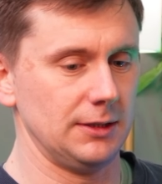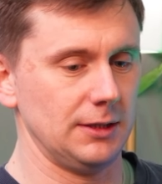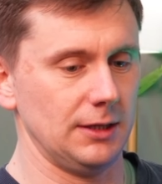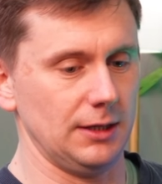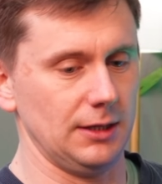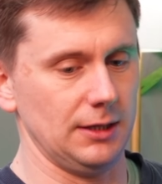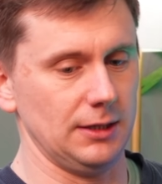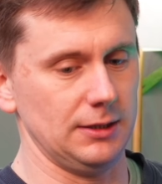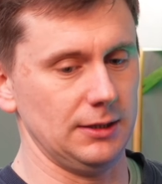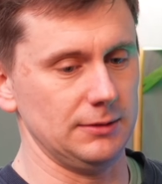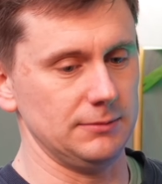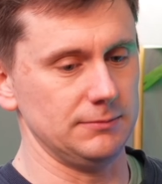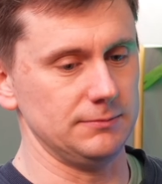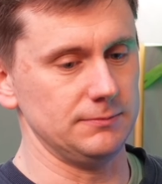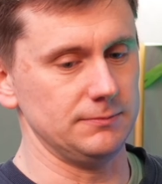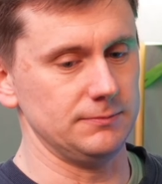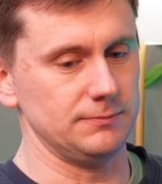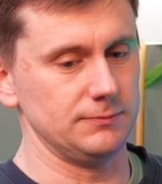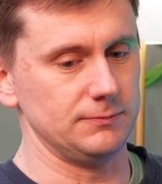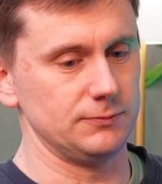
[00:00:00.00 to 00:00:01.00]

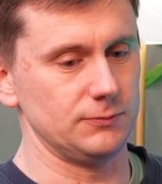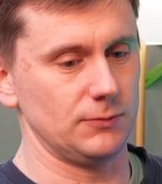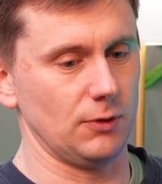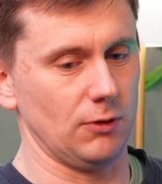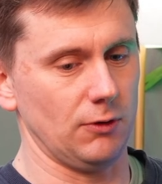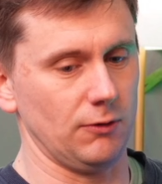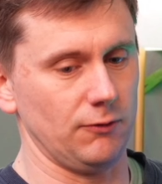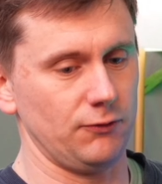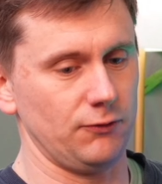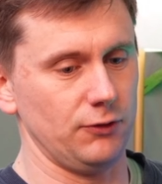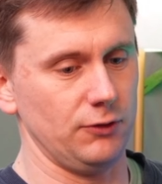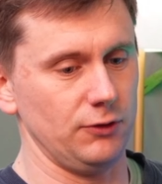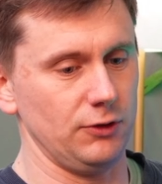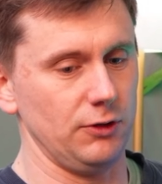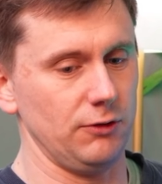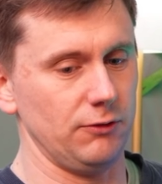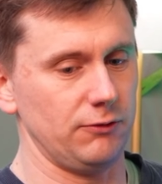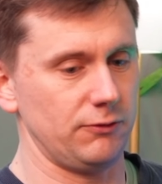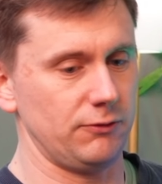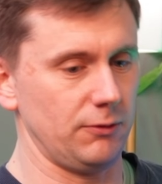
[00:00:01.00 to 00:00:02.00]
often
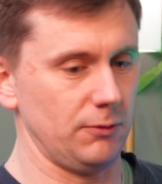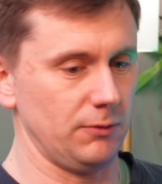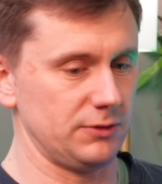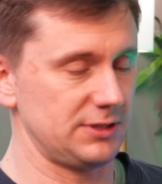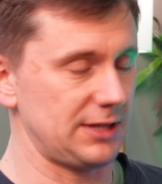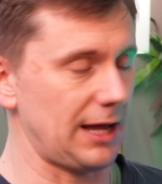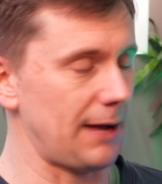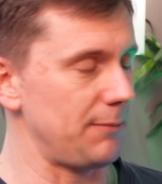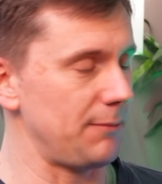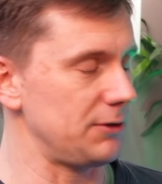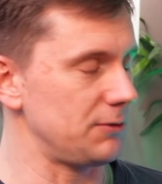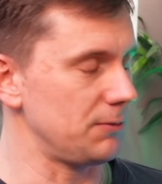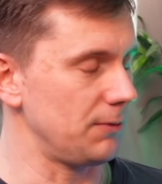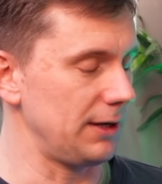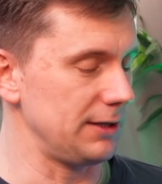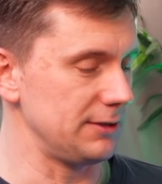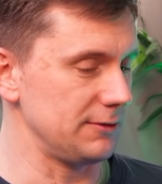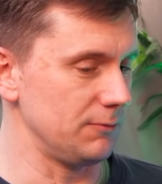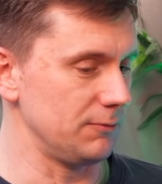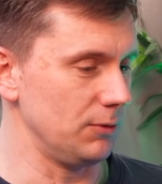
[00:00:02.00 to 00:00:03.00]
used to established
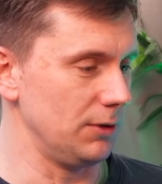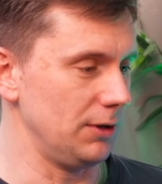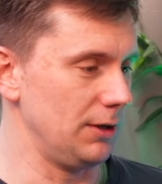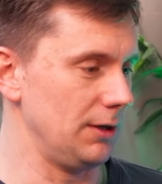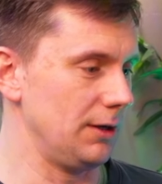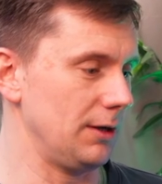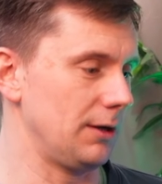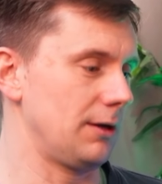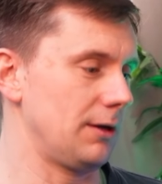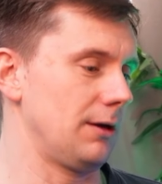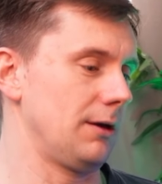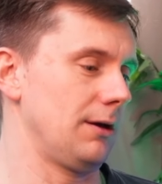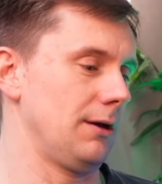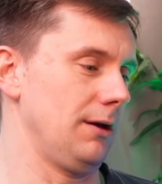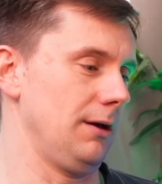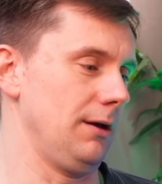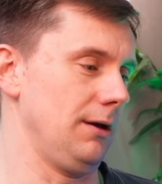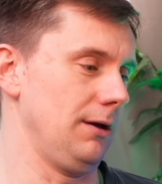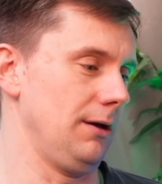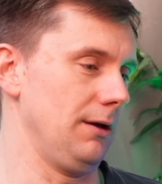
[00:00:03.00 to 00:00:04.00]
ways of work,
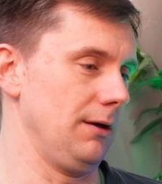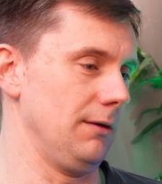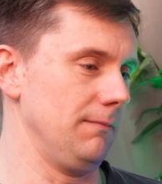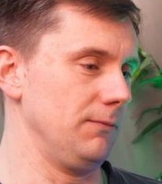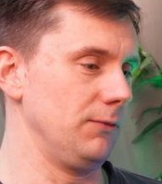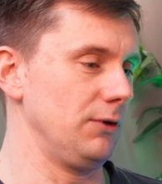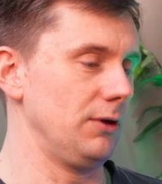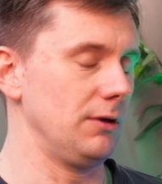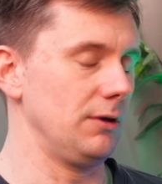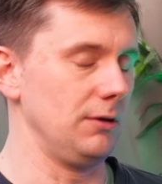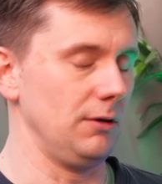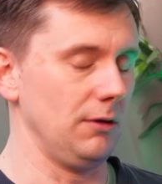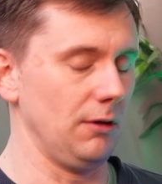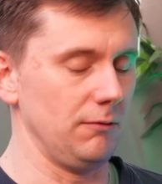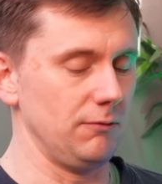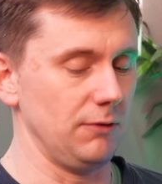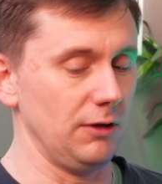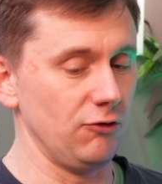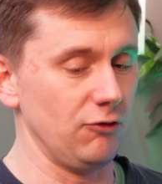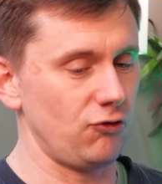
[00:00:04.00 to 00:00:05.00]

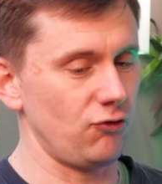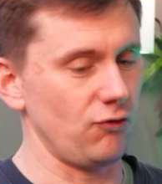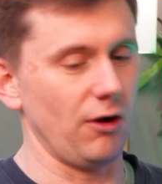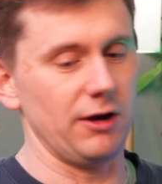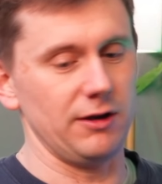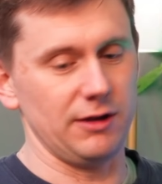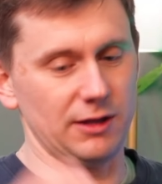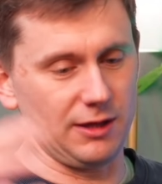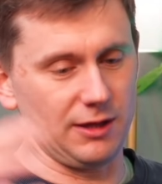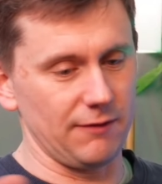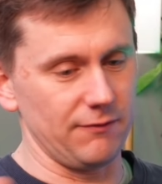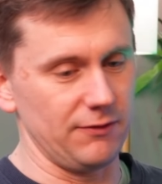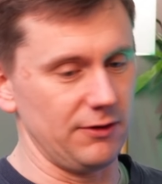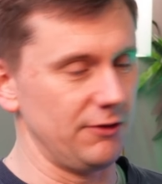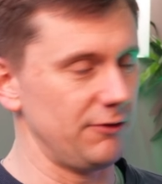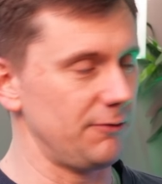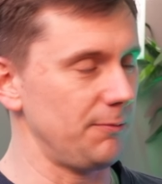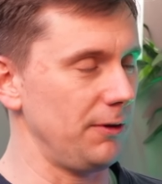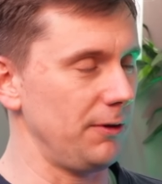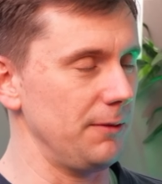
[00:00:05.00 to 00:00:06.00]
enshrined in
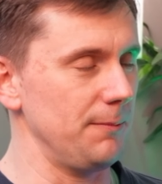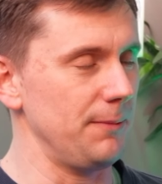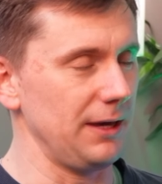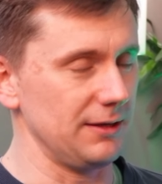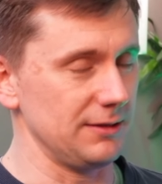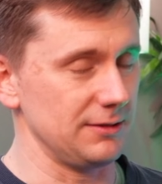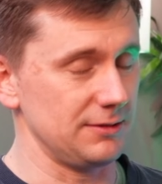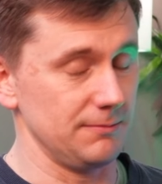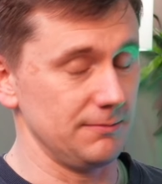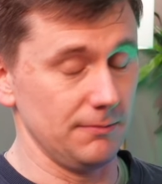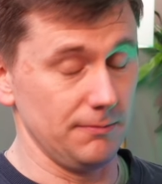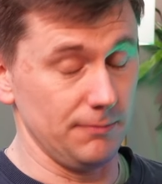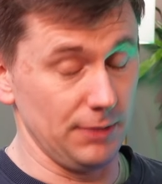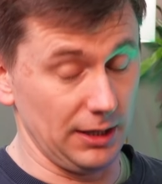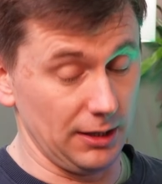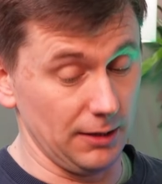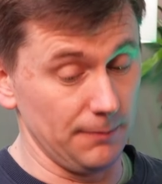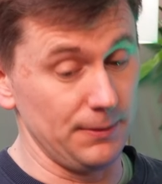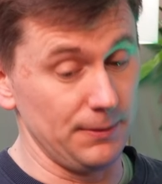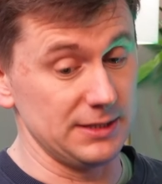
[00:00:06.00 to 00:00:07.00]
governance by the
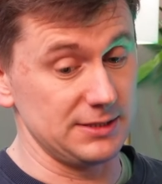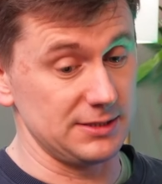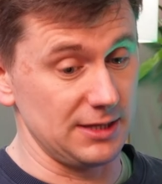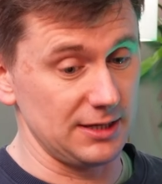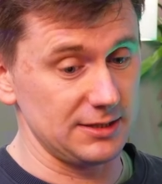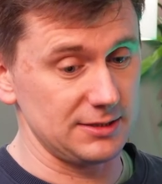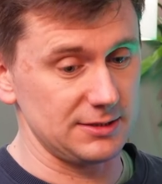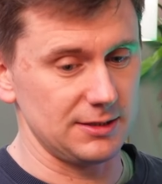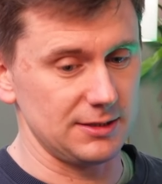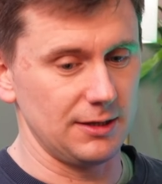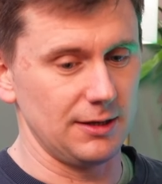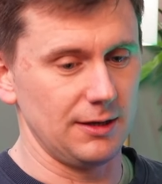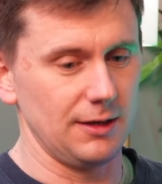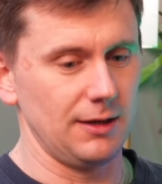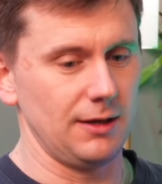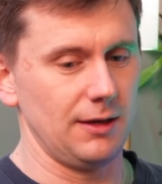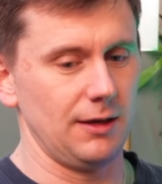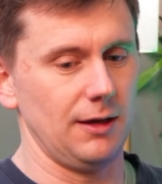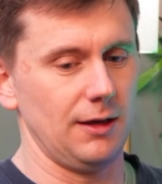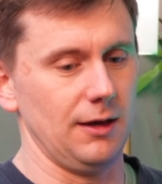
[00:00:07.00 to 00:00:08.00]
bigger business,
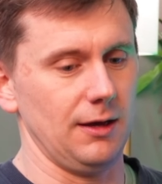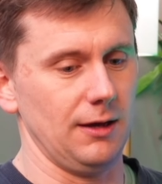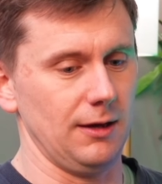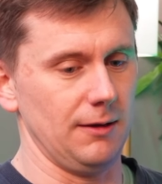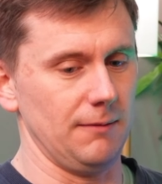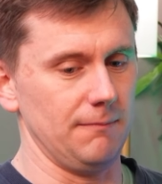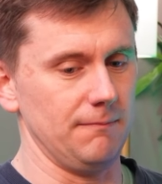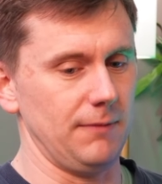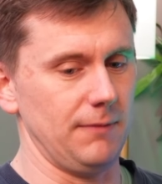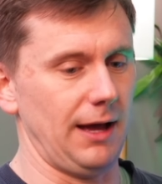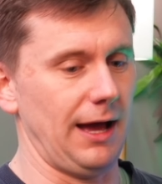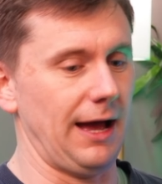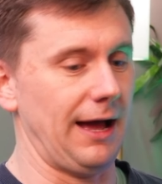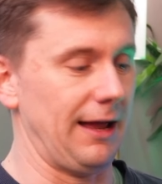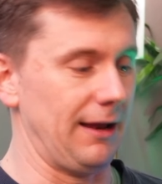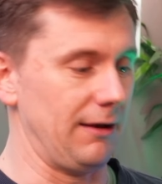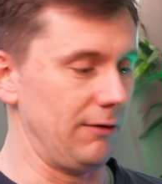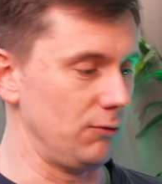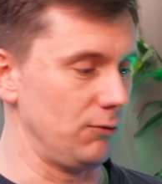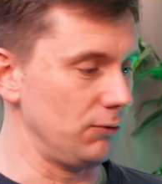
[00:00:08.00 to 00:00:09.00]

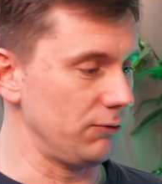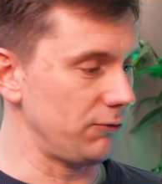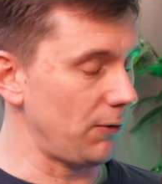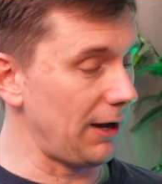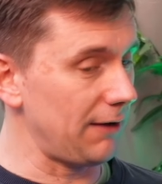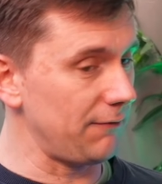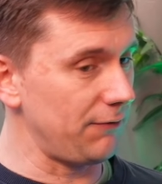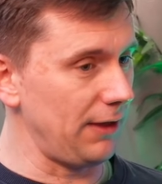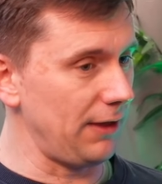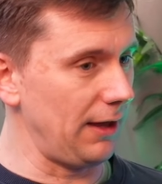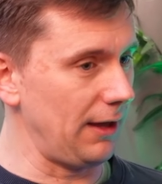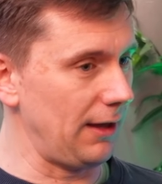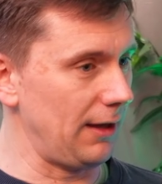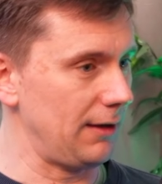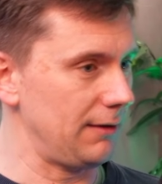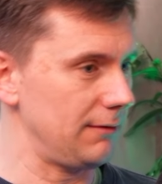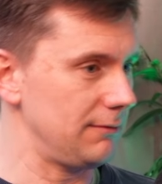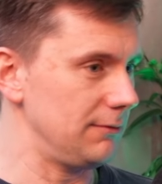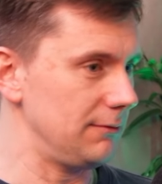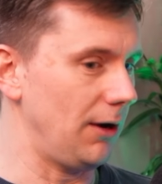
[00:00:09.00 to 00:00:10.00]
and also have
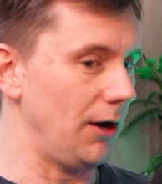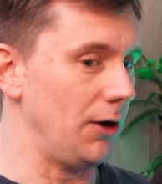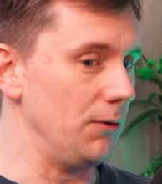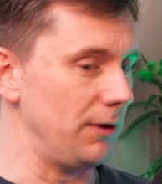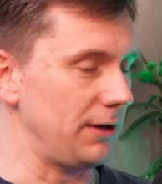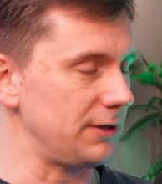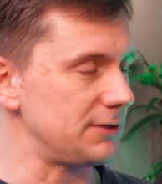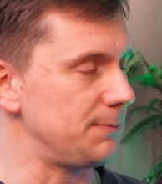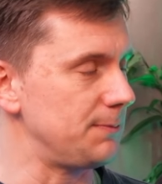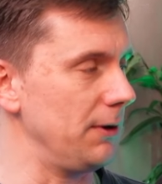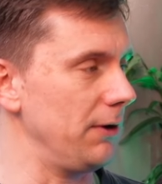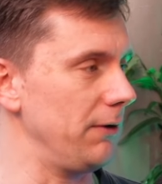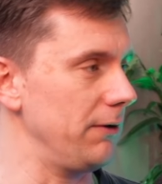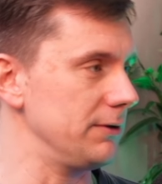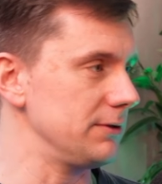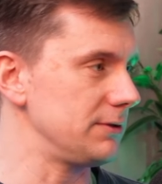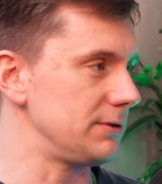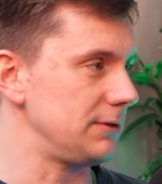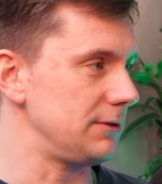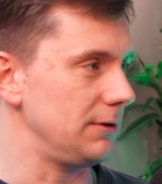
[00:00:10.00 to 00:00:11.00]
their own
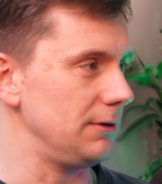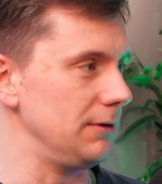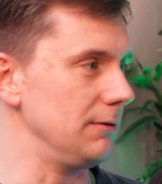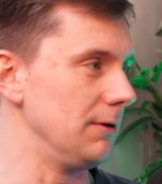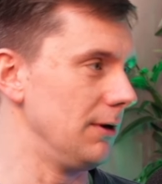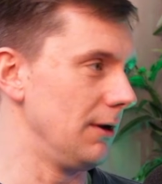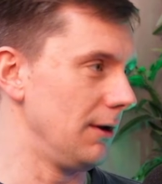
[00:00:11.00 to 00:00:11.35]
experience to